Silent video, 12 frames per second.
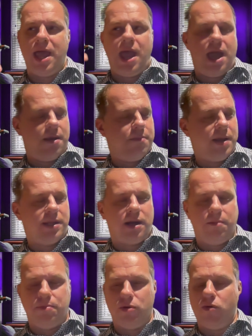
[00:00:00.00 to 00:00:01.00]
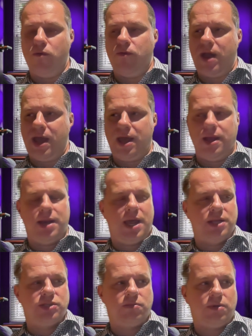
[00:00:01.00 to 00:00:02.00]
and better improve and
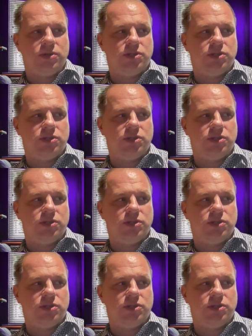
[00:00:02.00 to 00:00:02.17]
so on.